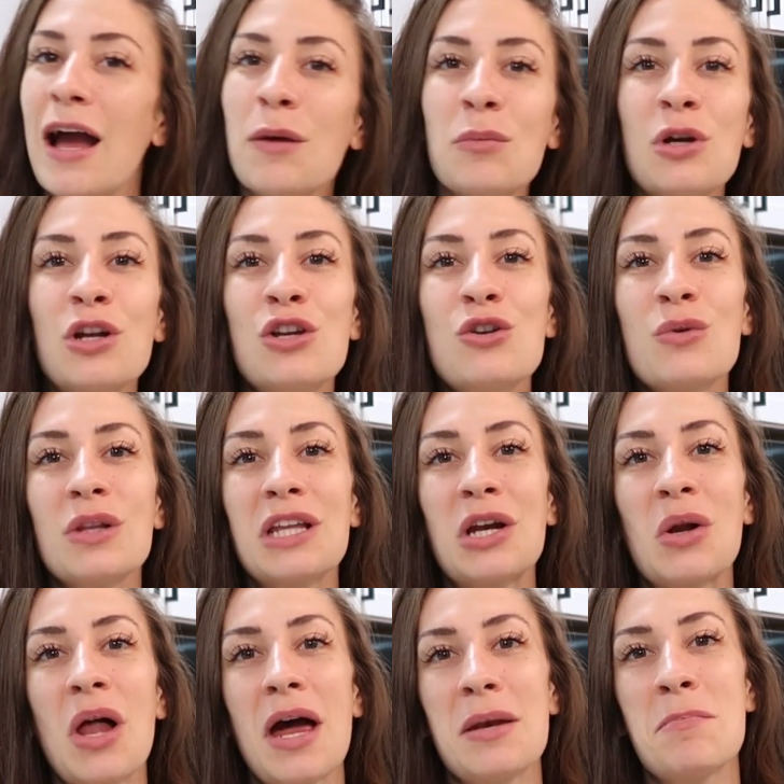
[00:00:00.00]
I'm gonna do a little
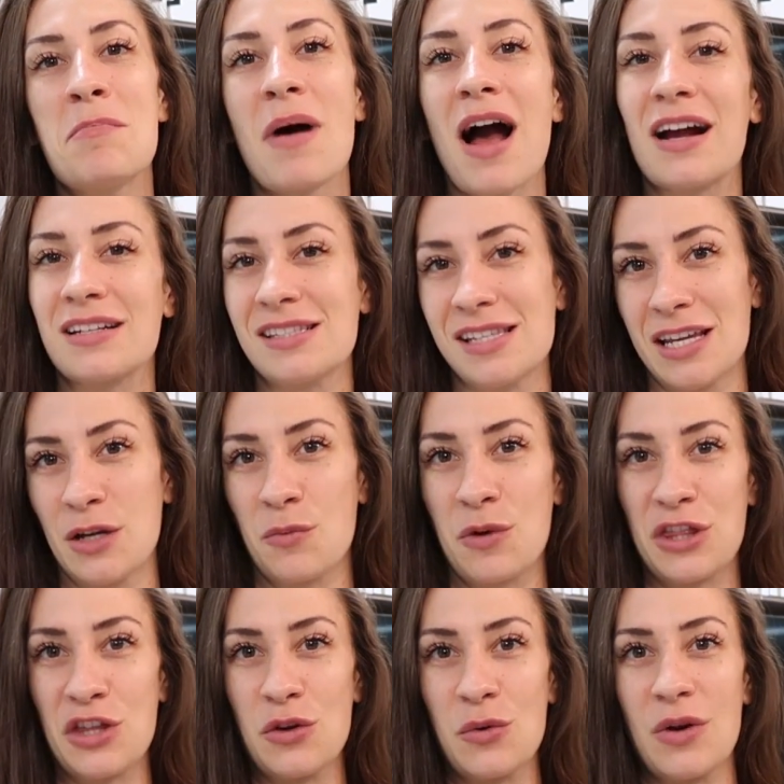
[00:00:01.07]
unboxing
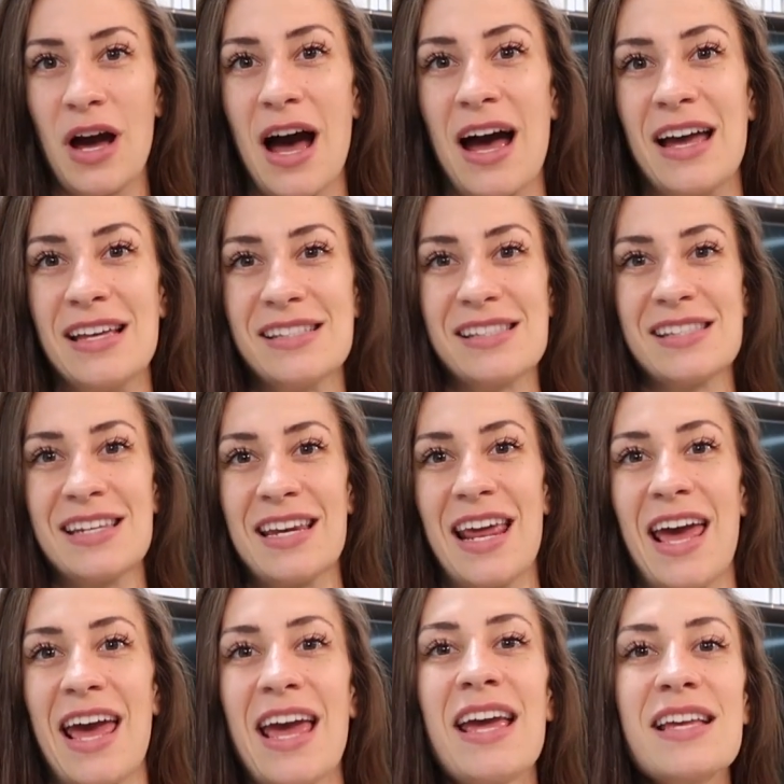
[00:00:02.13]
with you guys
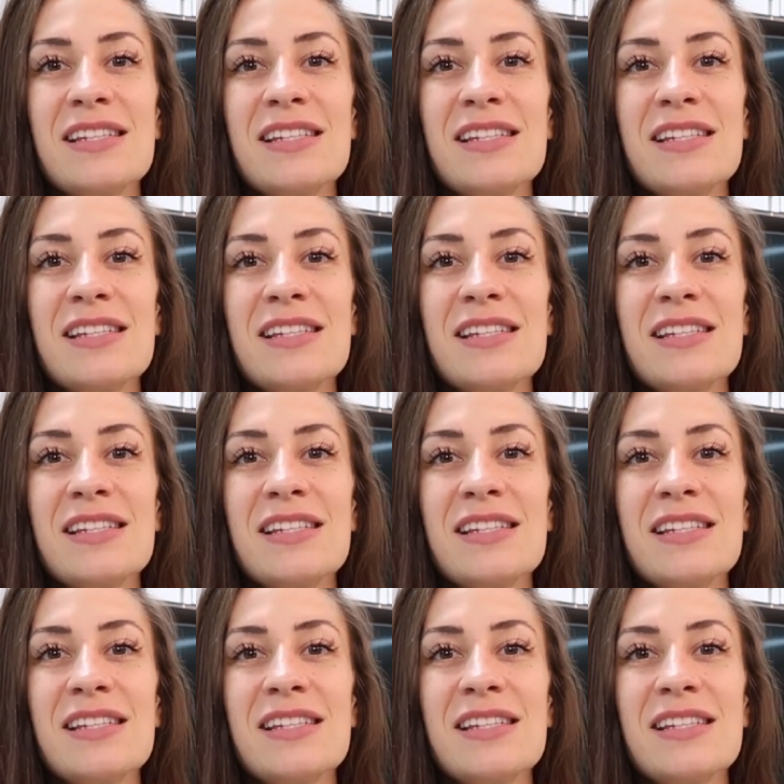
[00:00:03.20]
today.